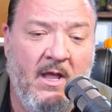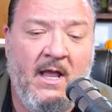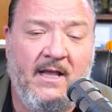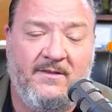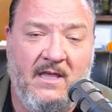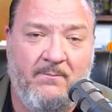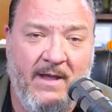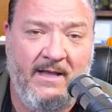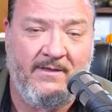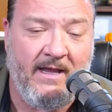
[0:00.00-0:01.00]
is they
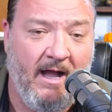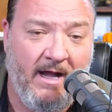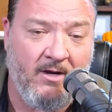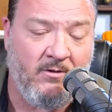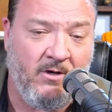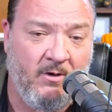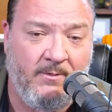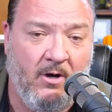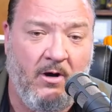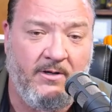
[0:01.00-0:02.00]
hire an armed
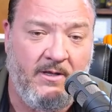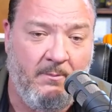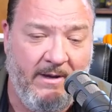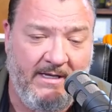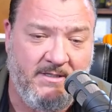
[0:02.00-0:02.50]
guard and they base